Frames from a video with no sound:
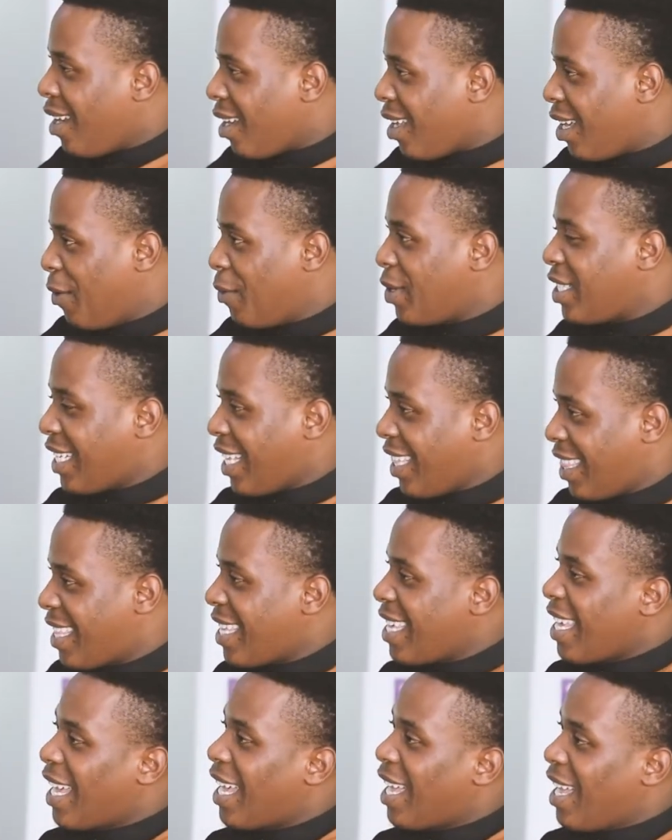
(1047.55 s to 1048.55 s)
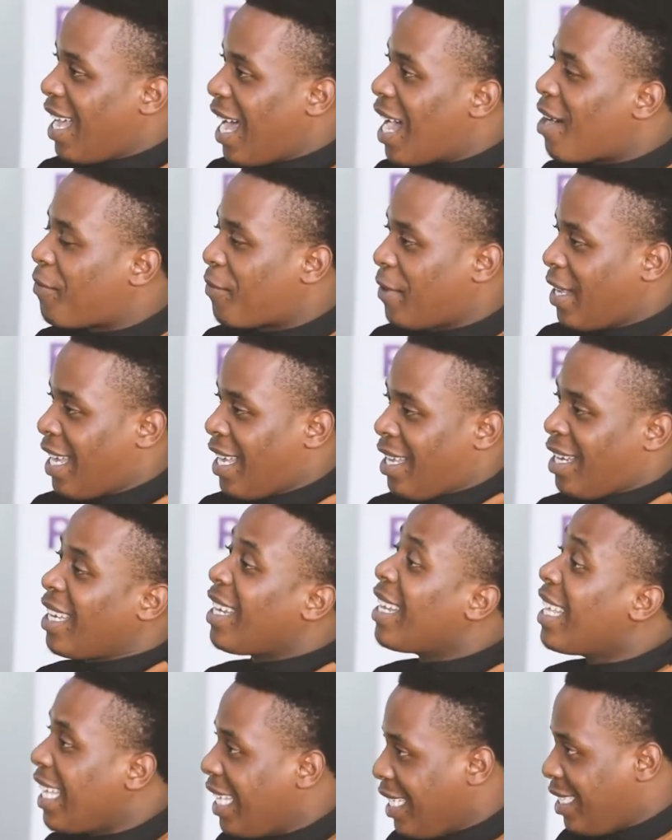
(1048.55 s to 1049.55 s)
which I think Africa
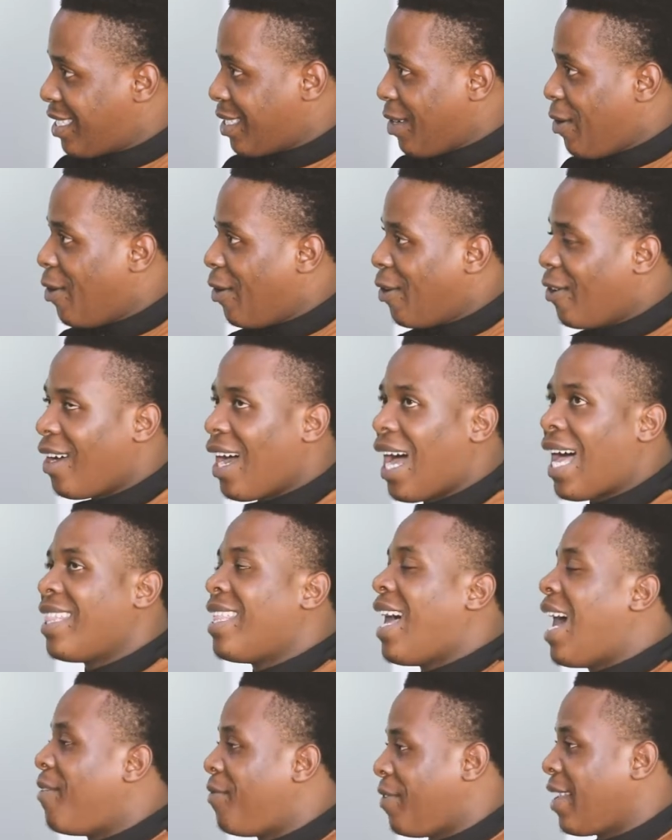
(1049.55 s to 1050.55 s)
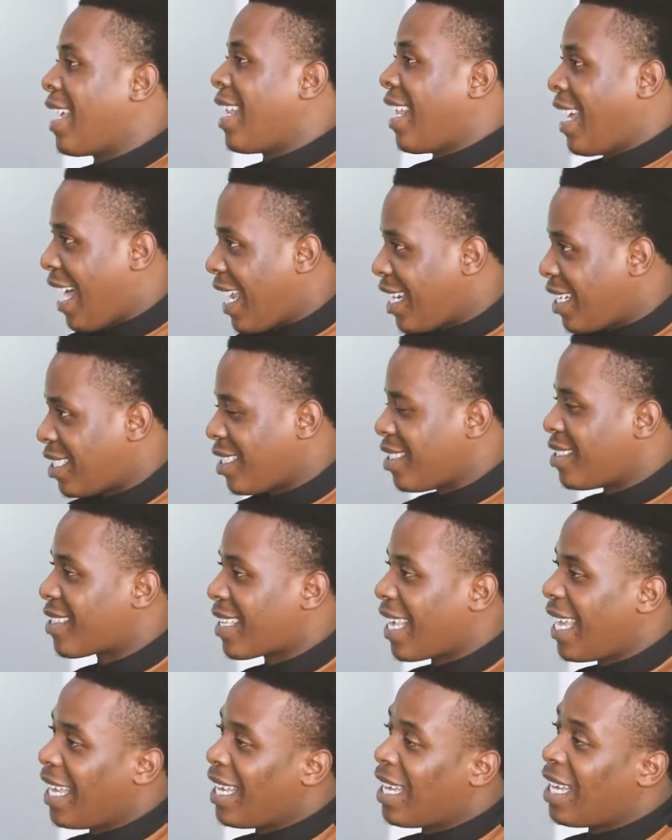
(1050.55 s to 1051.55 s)
needs or other African countries
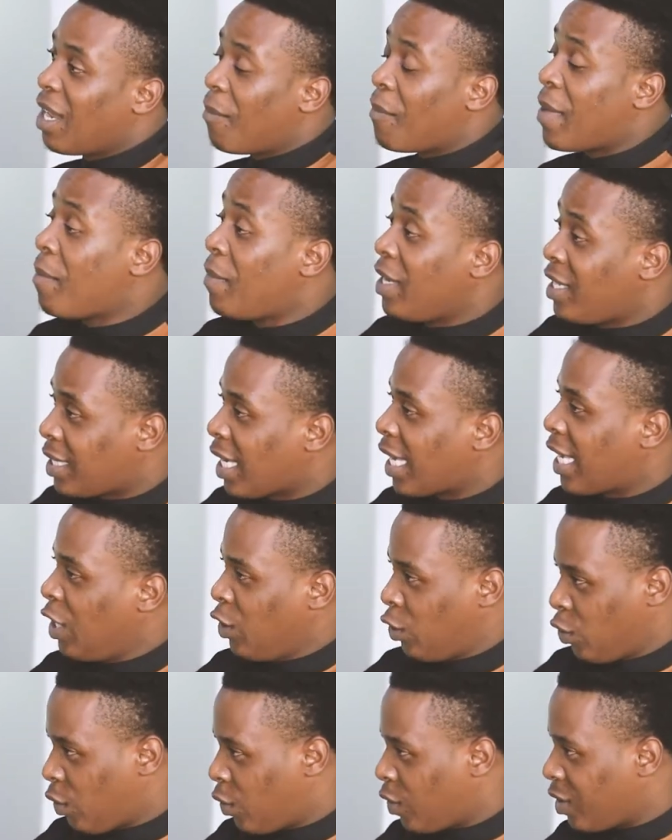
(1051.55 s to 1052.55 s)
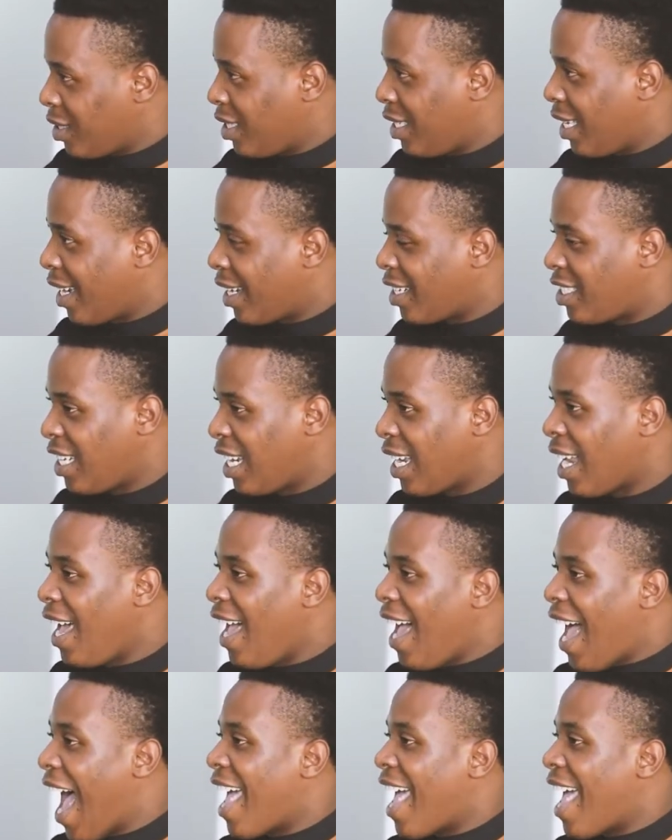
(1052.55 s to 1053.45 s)
can maybe take into consideration,